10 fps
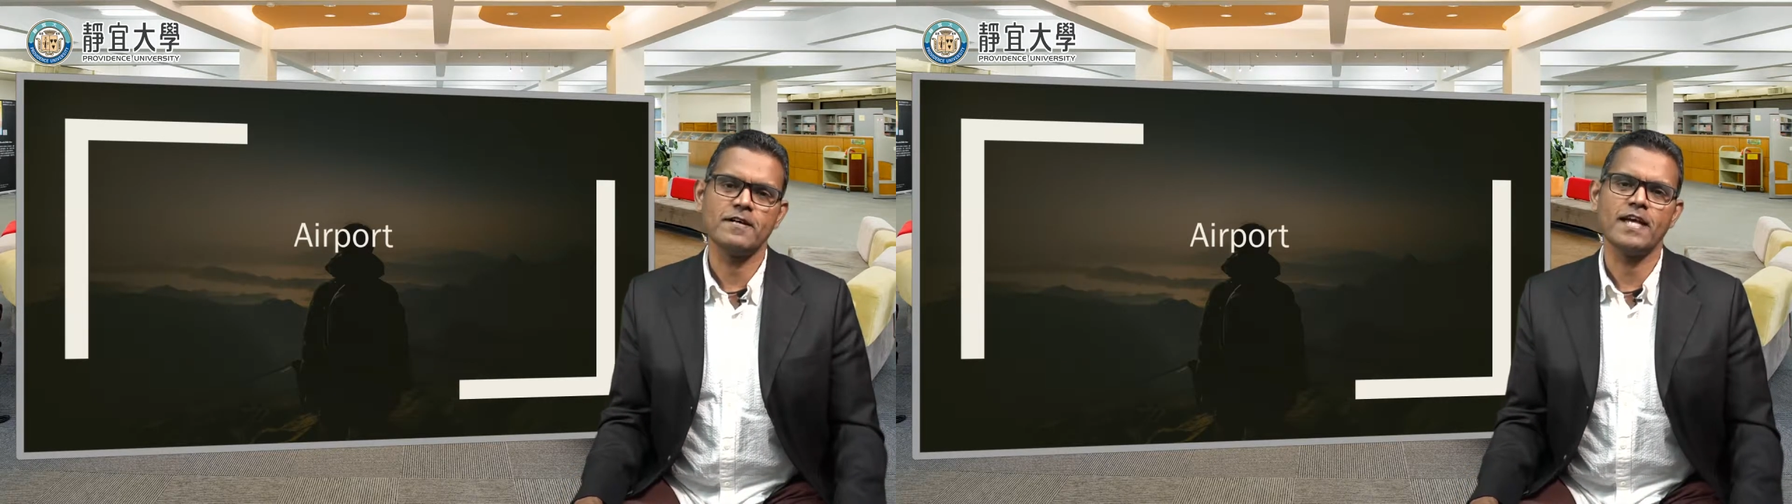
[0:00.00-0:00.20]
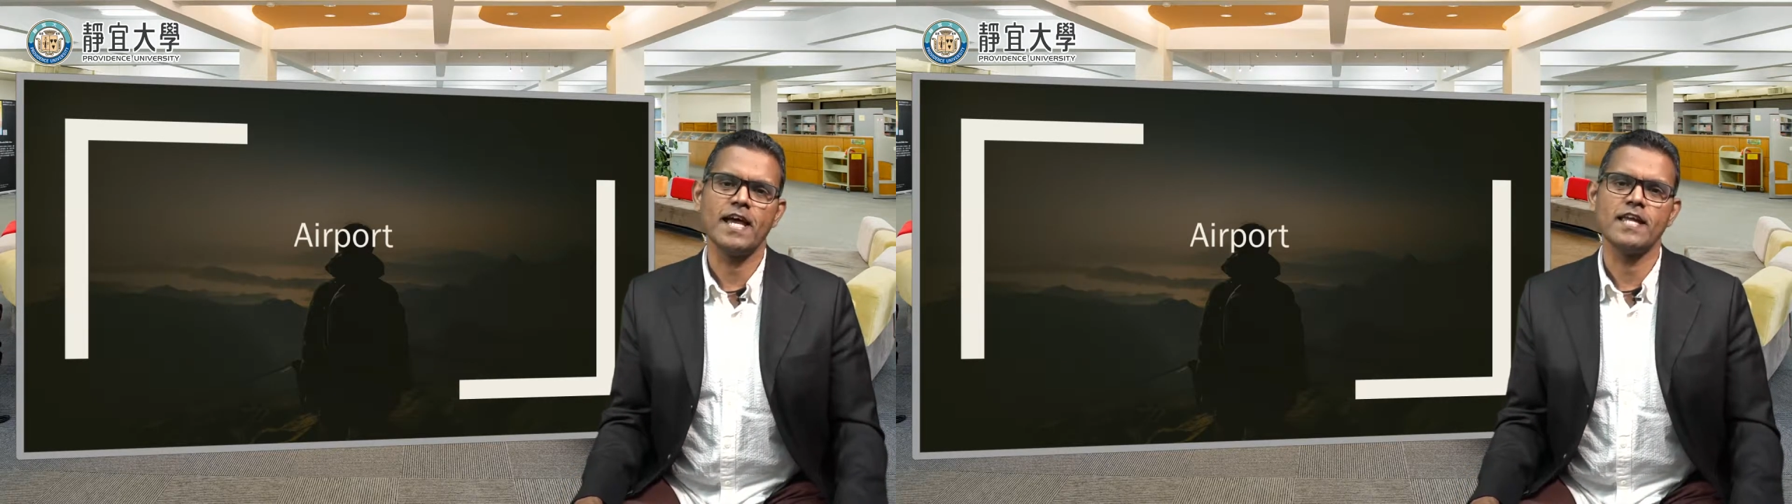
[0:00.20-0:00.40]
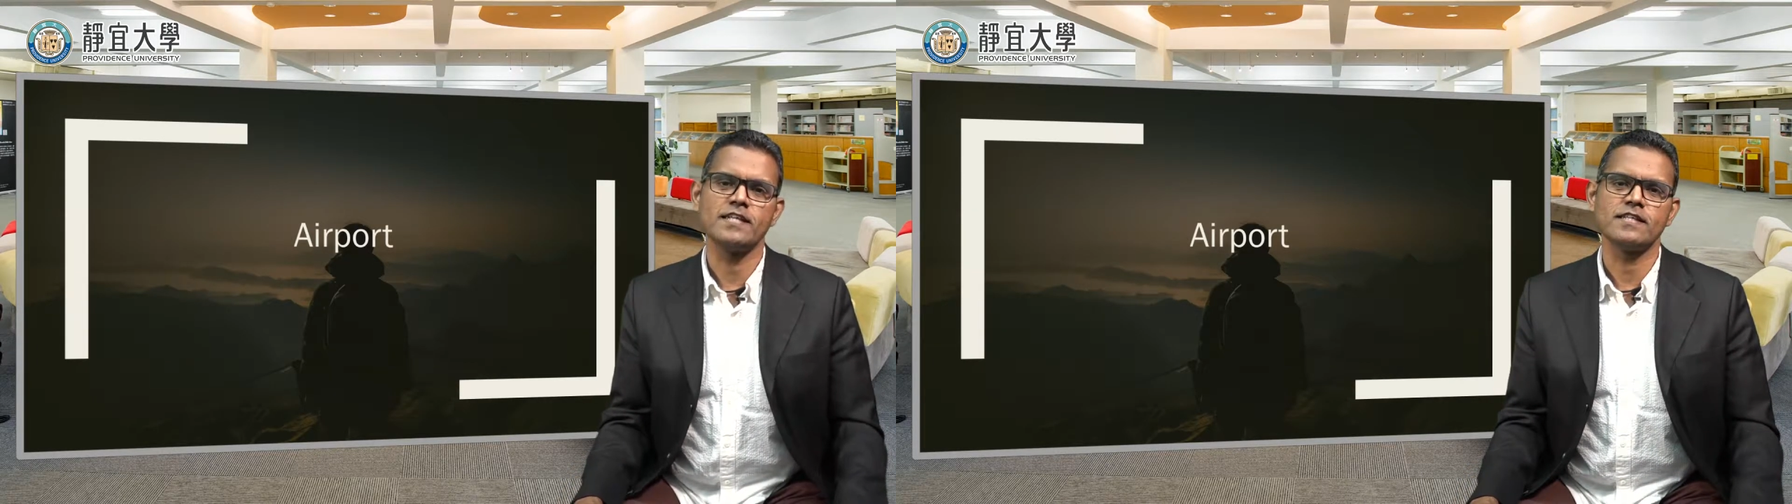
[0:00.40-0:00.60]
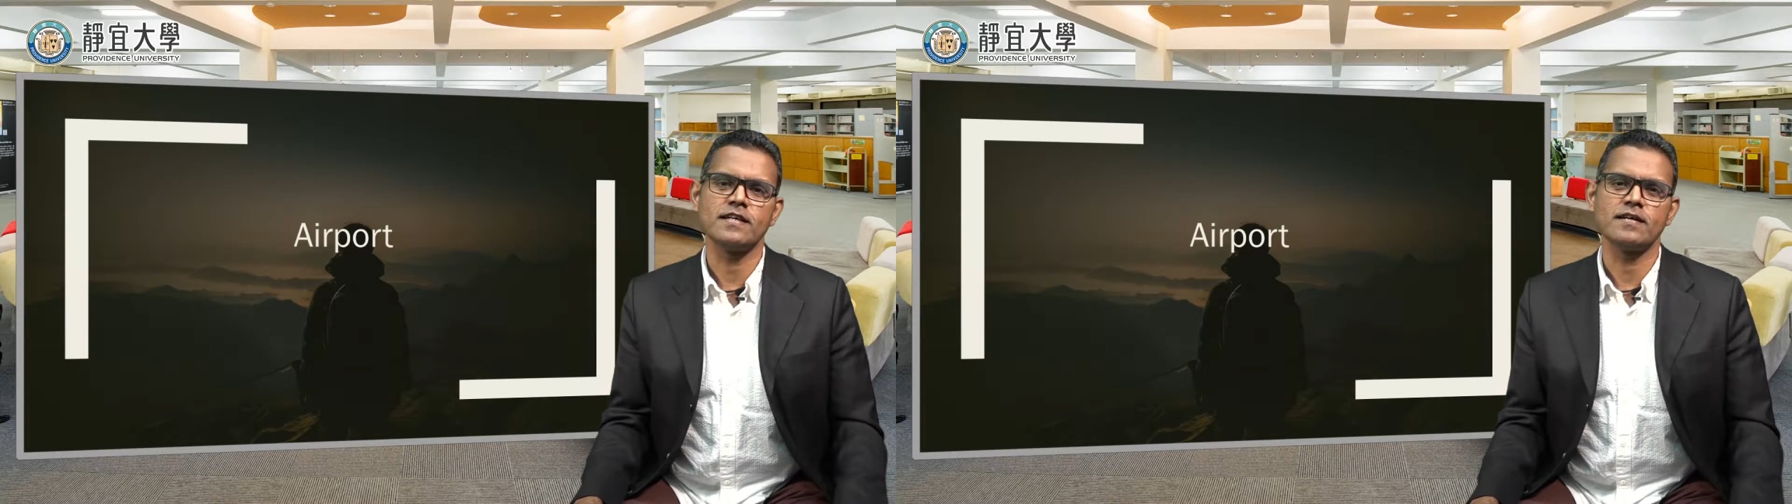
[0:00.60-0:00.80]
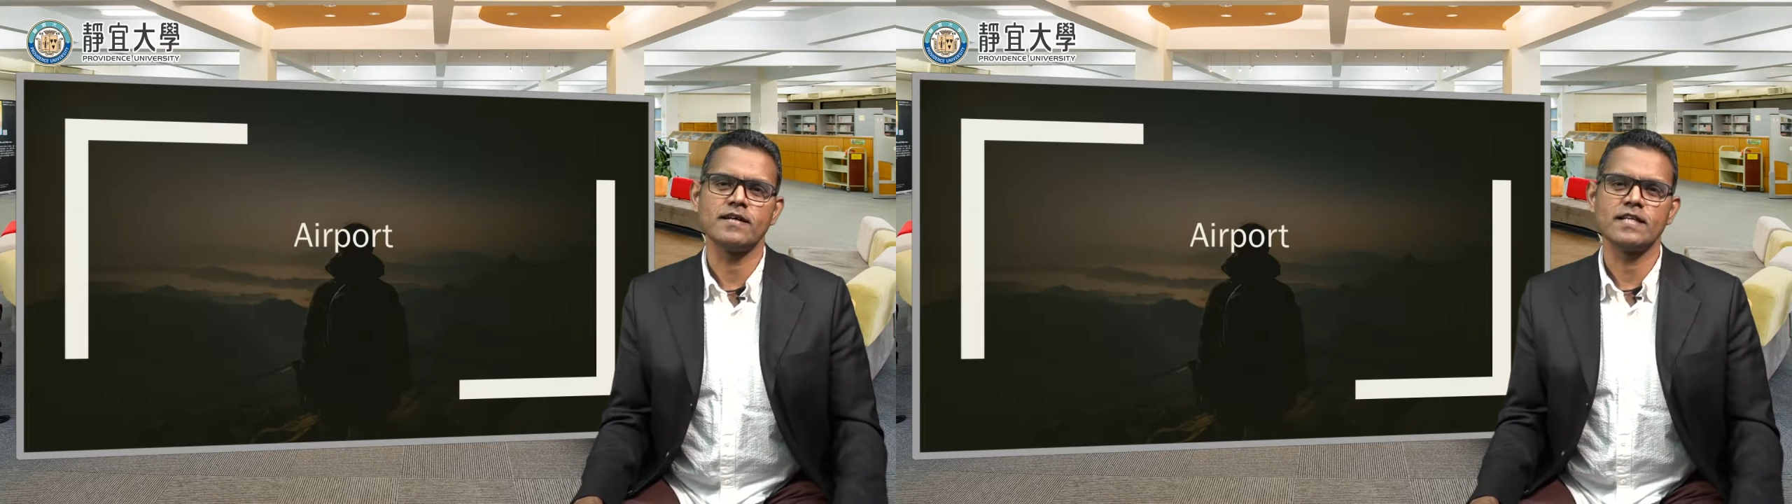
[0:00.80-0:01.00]
and
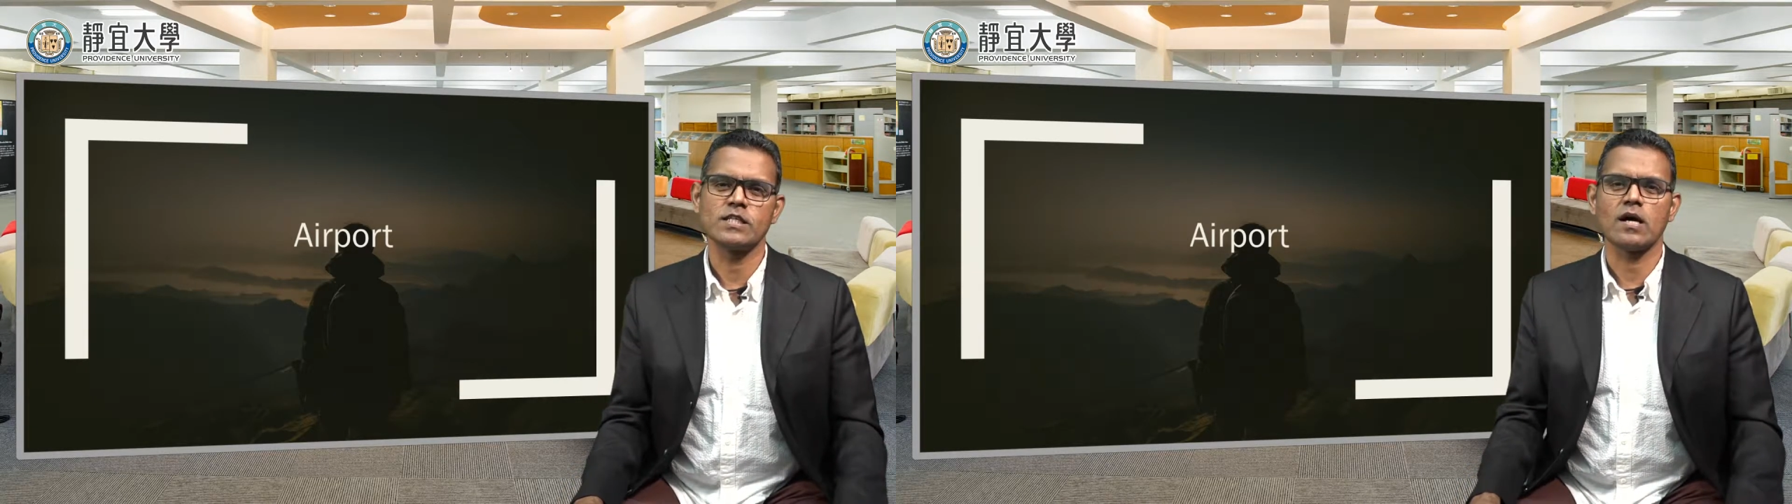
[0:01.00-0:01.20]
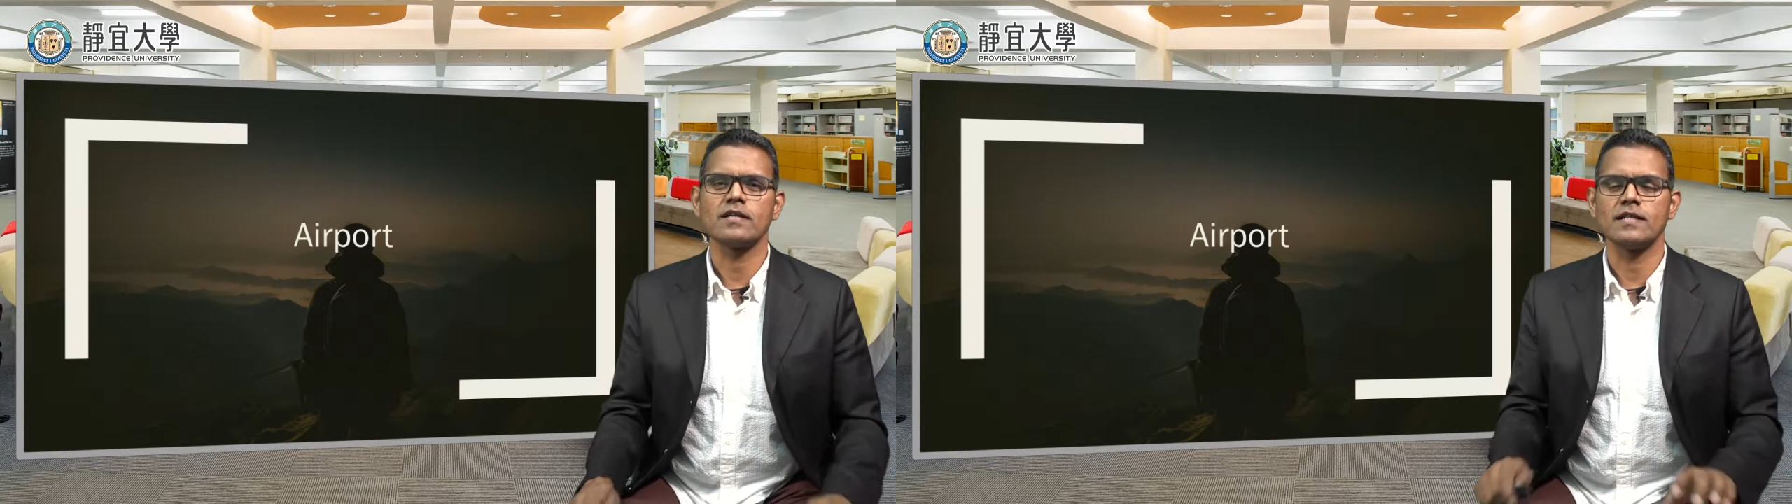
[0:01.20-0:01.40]
I talked